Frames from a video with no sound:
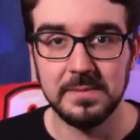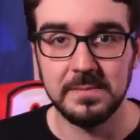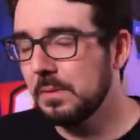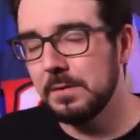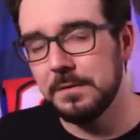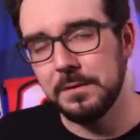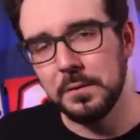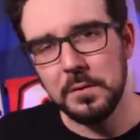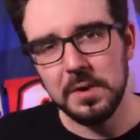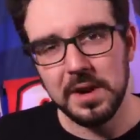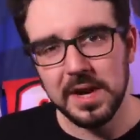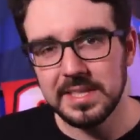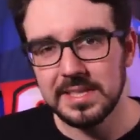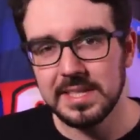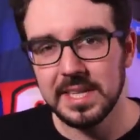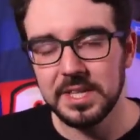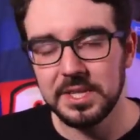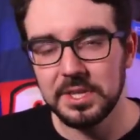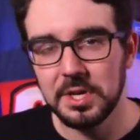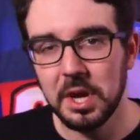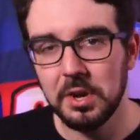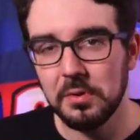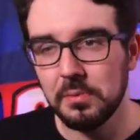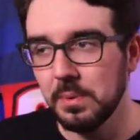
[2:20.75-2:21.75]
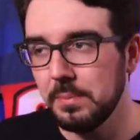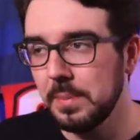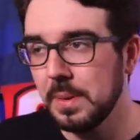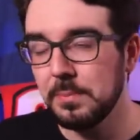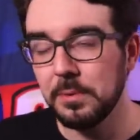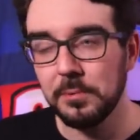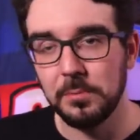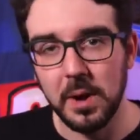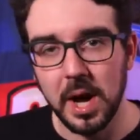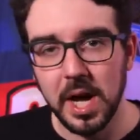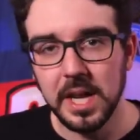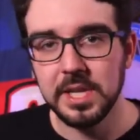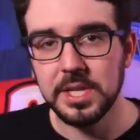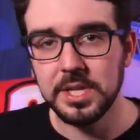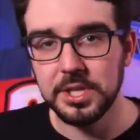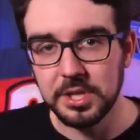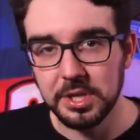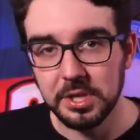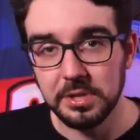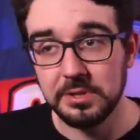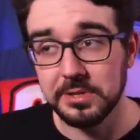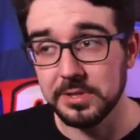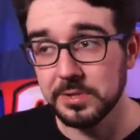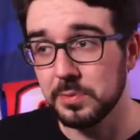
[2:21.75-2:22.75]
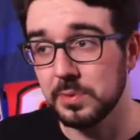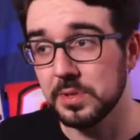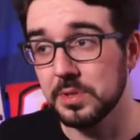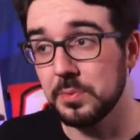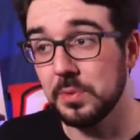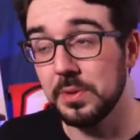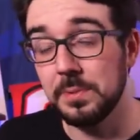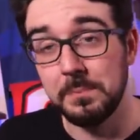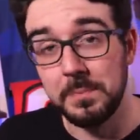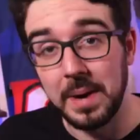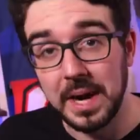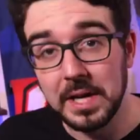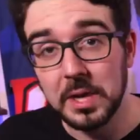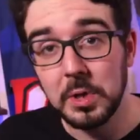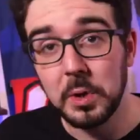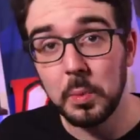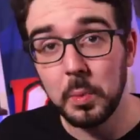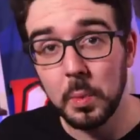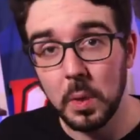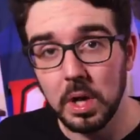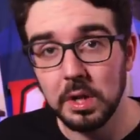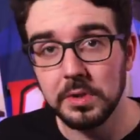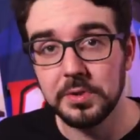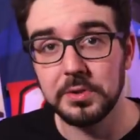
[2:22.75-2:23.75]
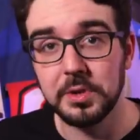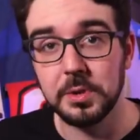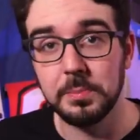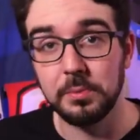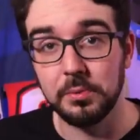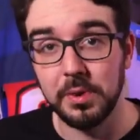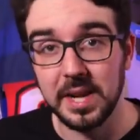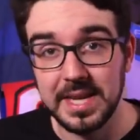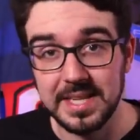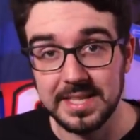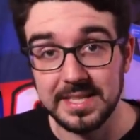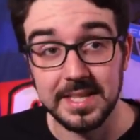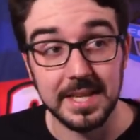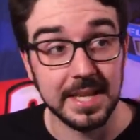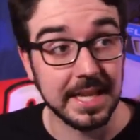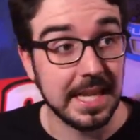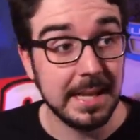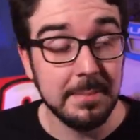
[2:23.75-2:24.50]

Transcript: Before SHR, remember, Rodney Childers was with Michael Waltrip Racing.